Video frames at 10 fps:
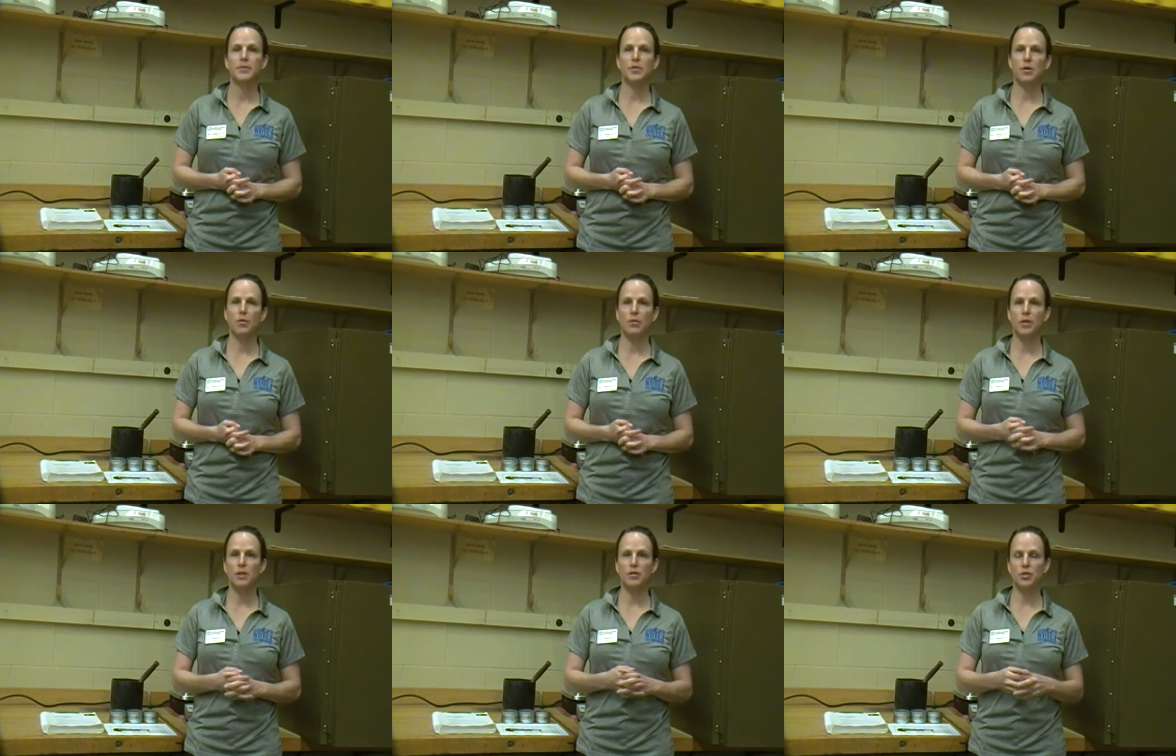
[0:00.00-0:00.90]

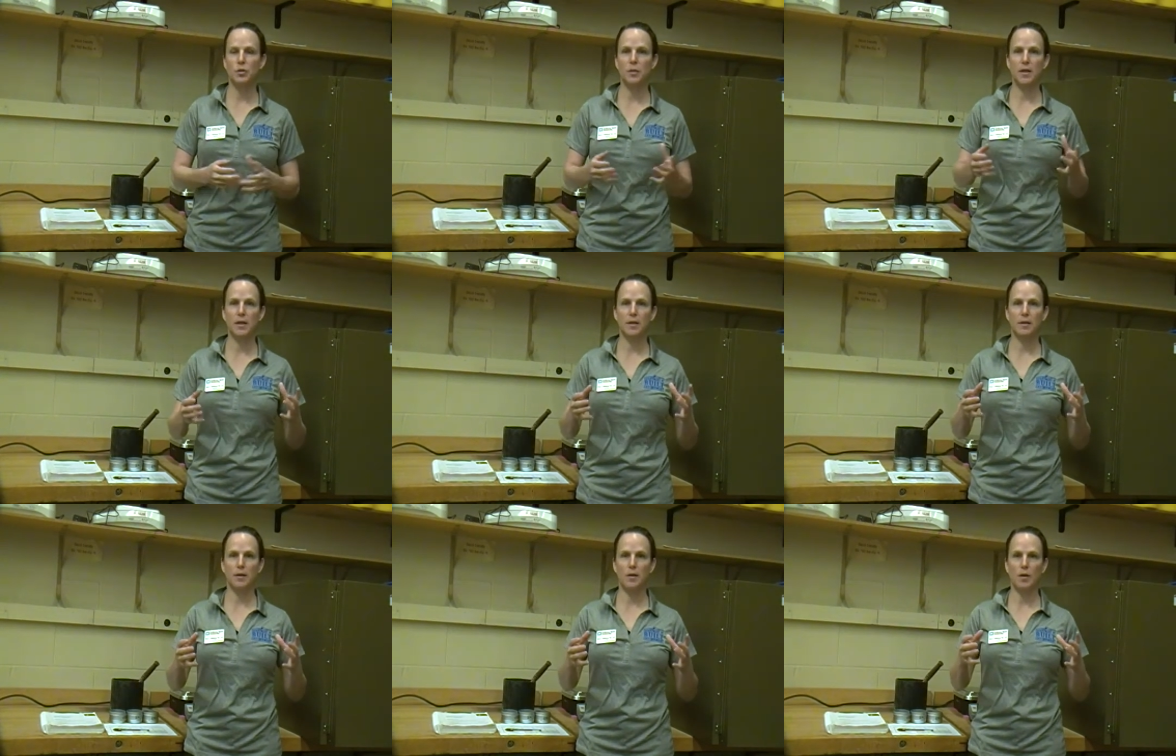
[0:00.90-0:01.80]
So you should
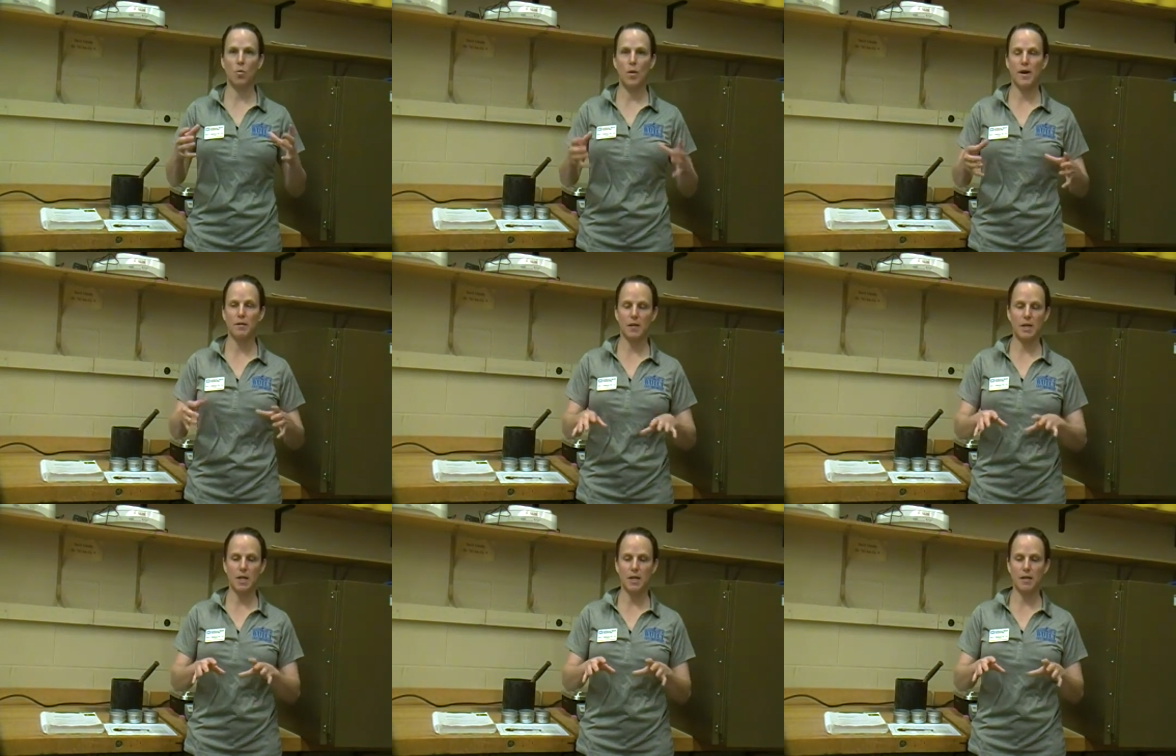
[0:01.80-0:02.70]
be aware
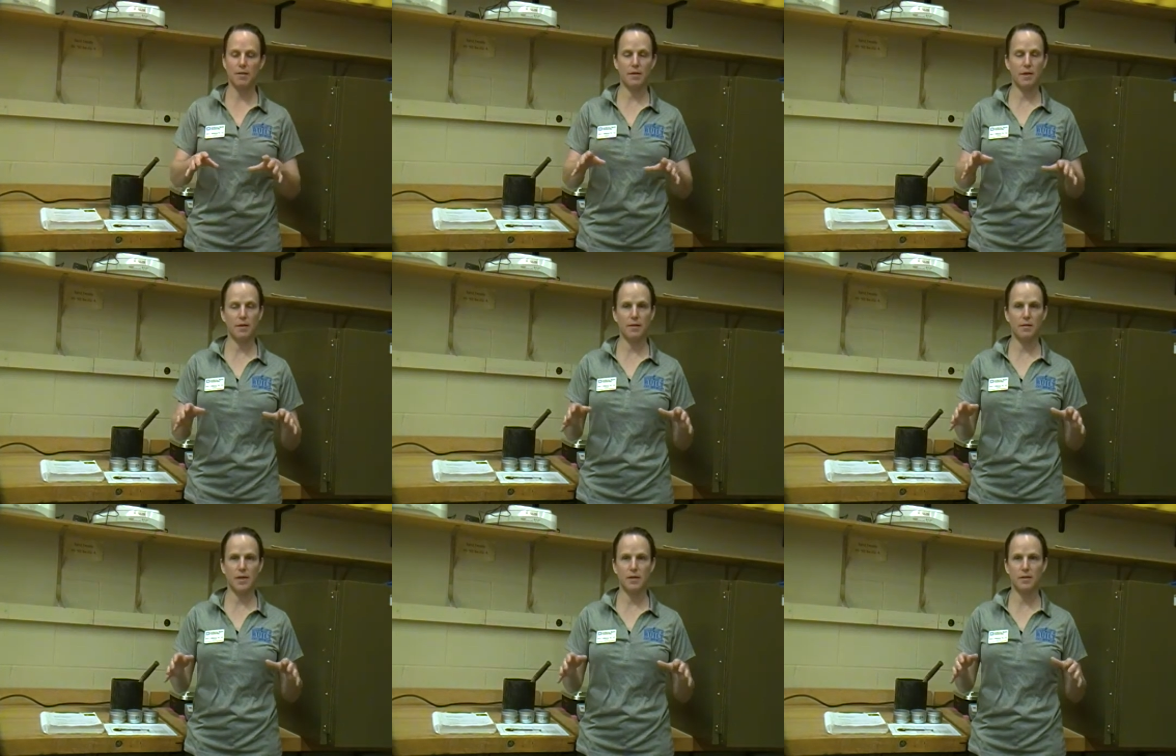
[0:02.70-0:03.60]
that anything
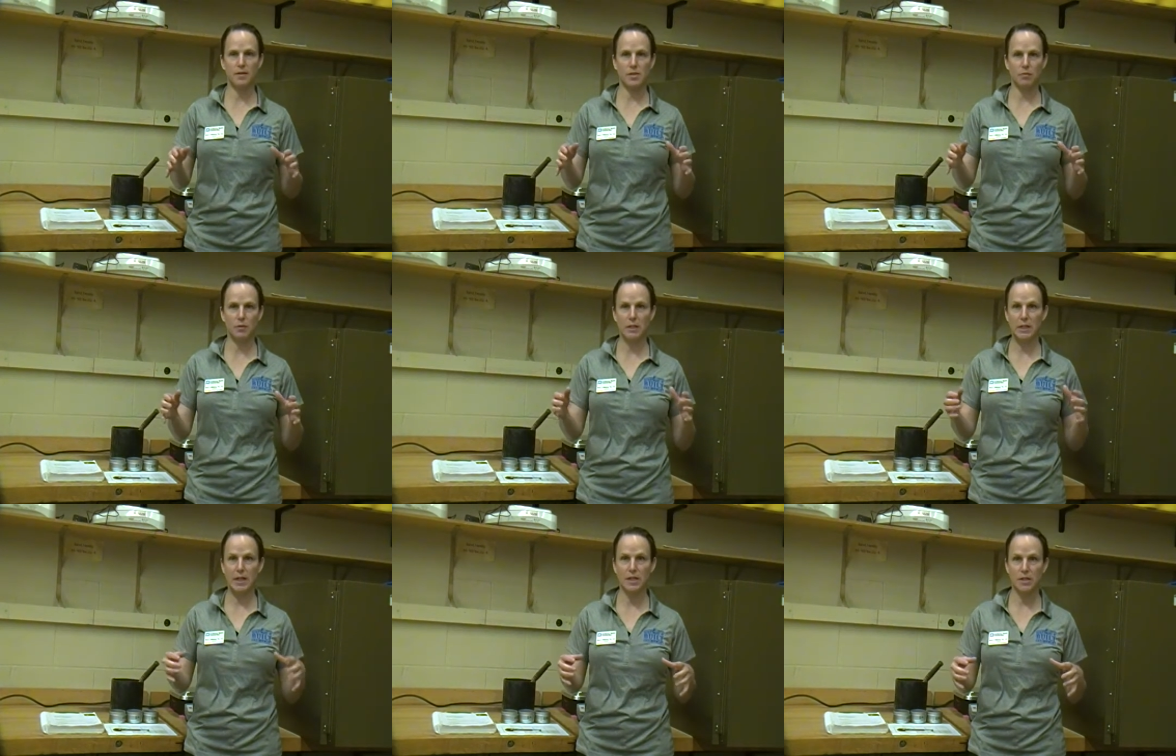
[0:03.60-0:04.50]
that is
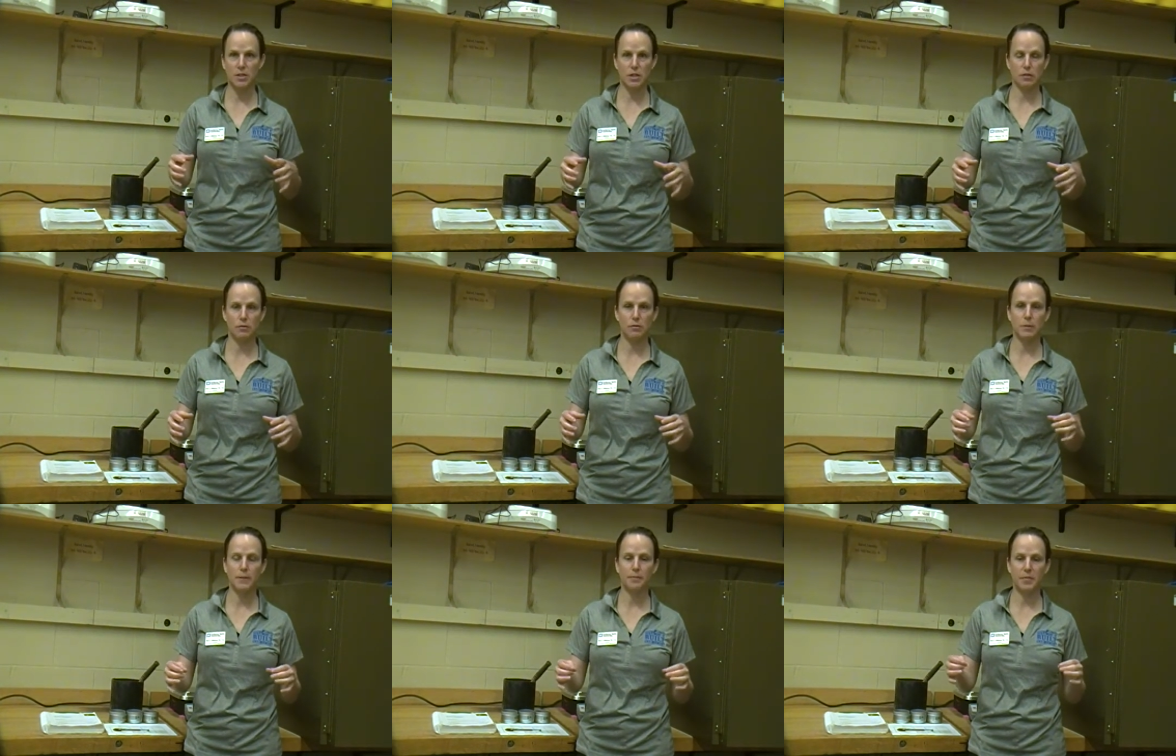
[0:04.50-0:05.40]
related
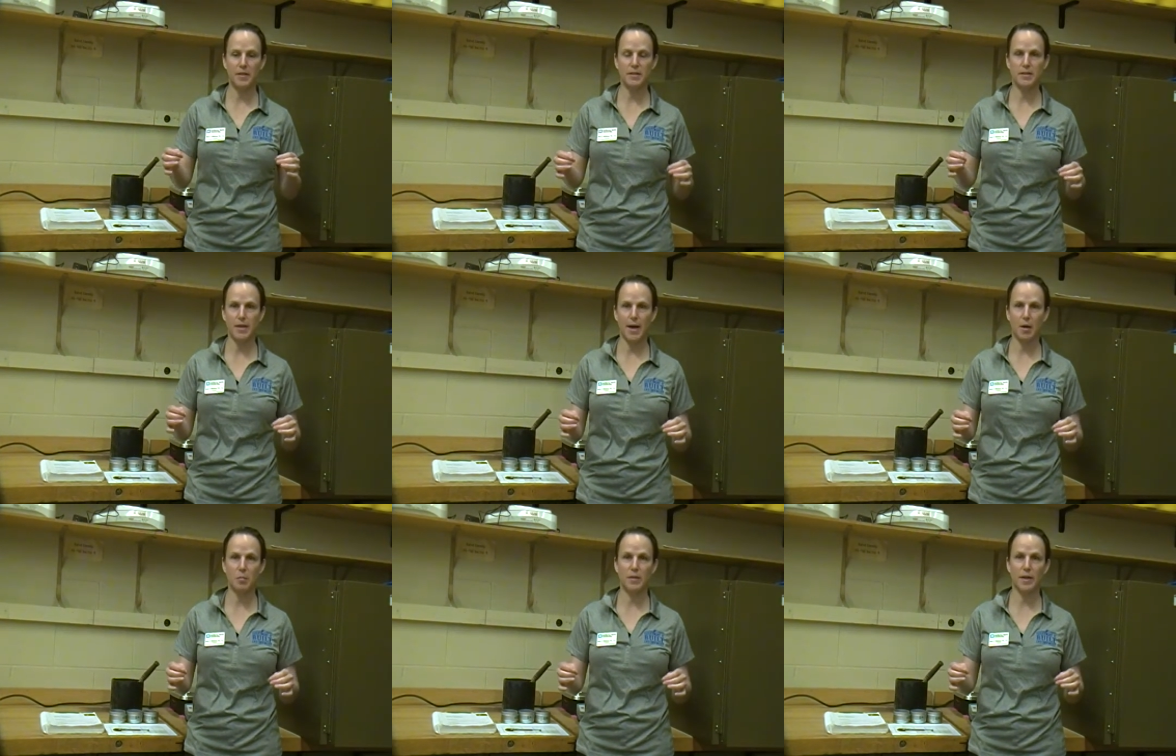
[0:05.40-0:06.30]
to this
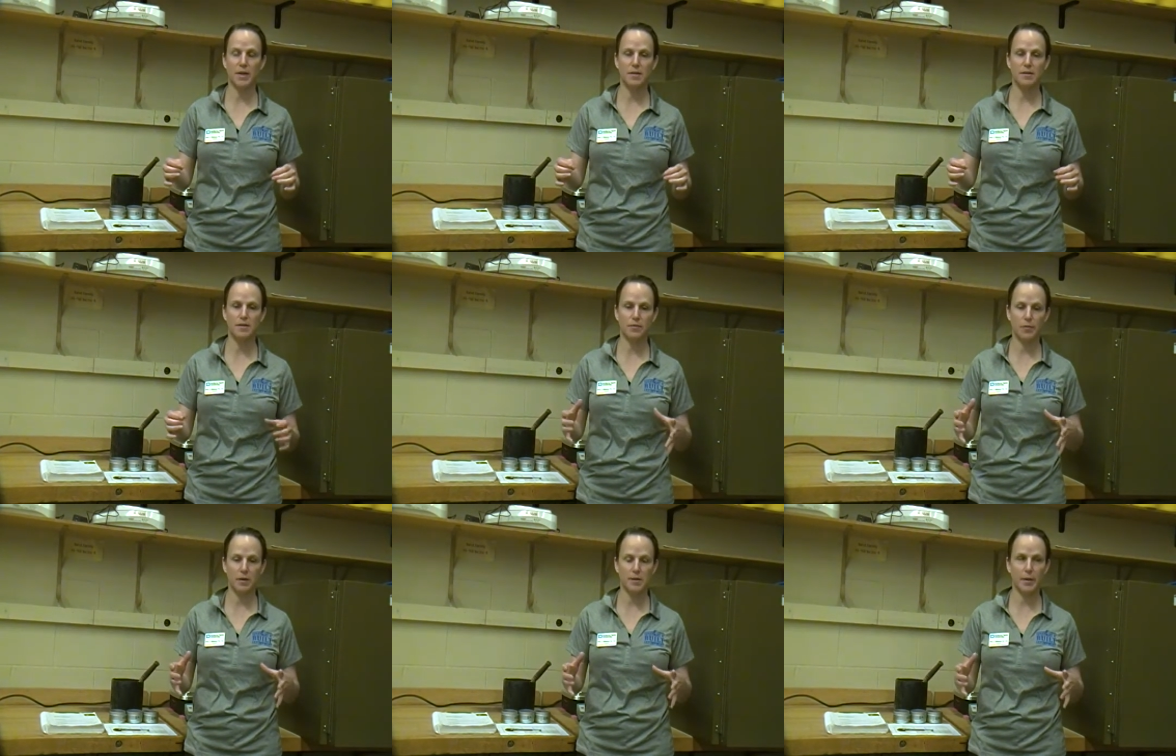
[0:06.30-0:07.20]
lab, that is,
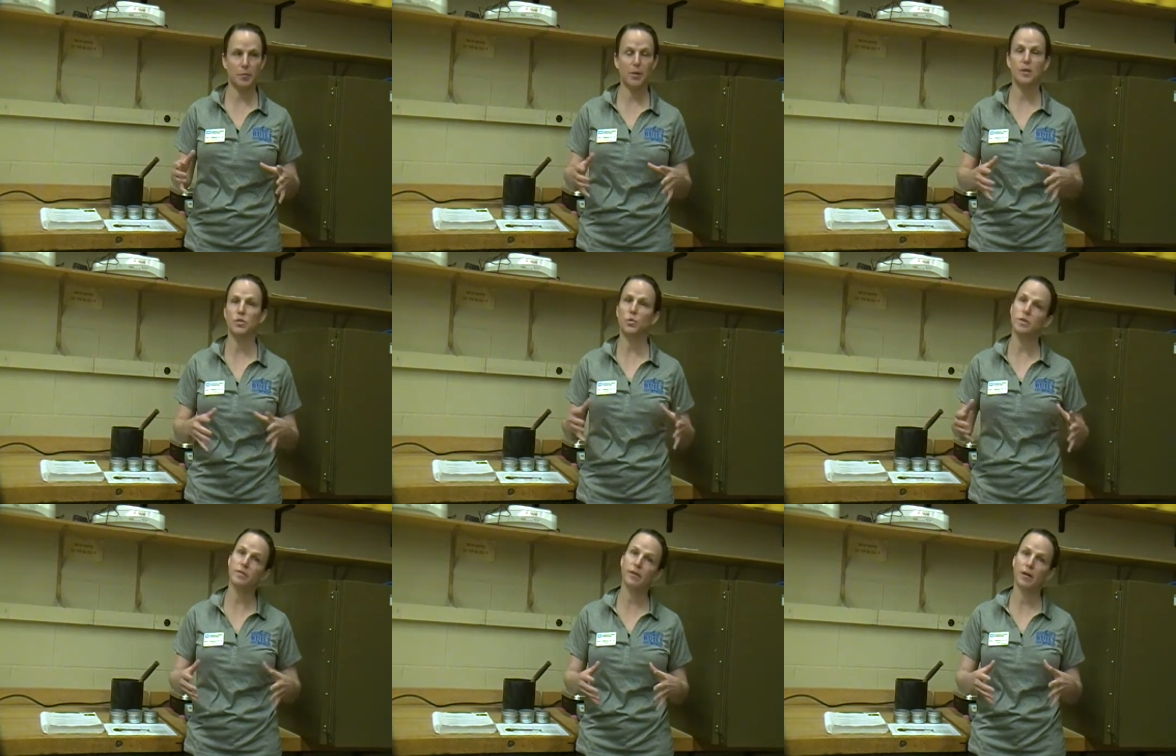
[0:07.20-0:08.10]
for example, a
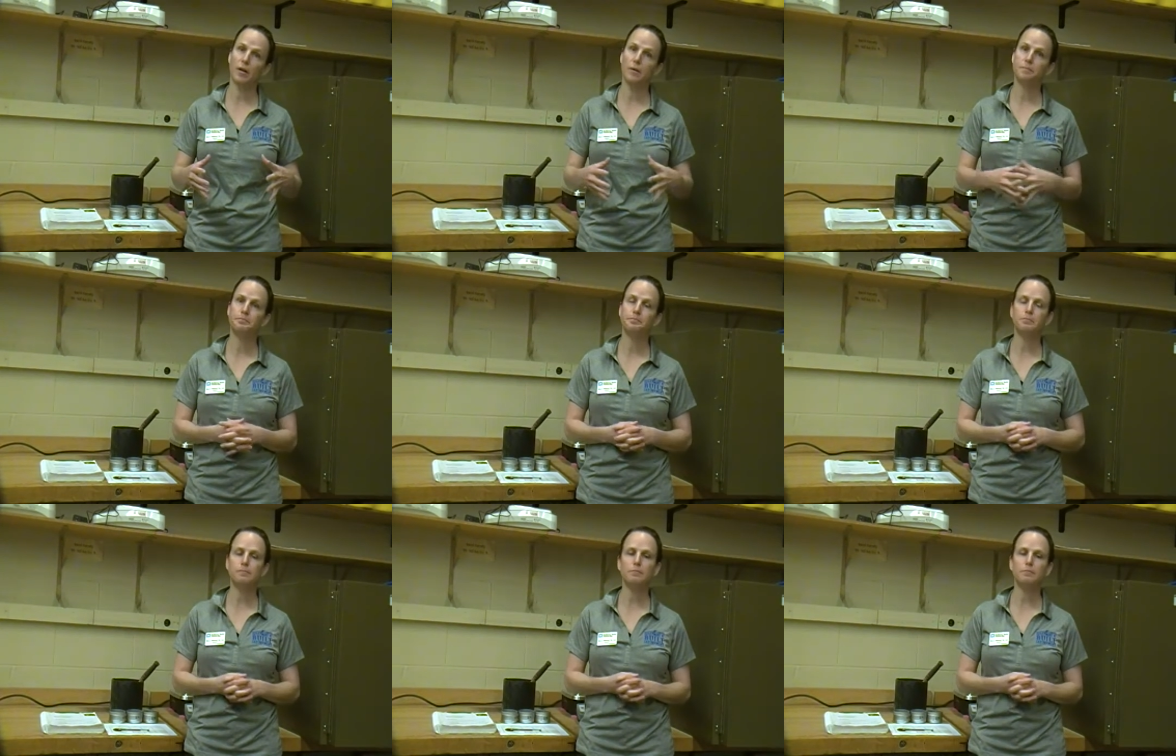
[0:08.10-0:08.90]
source of error,